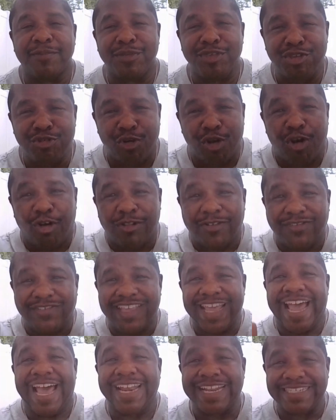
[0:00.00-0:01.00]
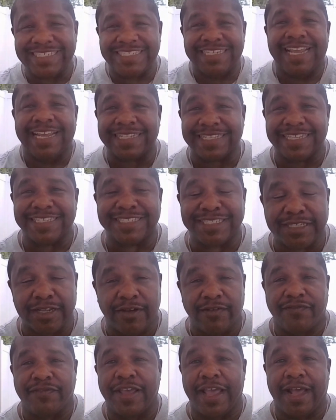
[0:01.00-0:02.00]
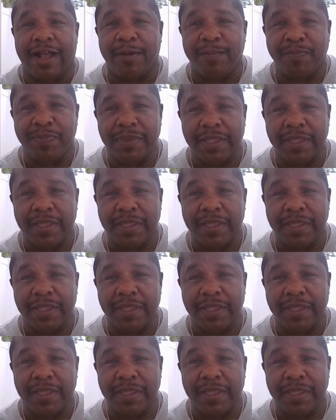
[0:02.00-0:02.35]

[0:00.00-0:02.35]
You all have got to check this stuff out.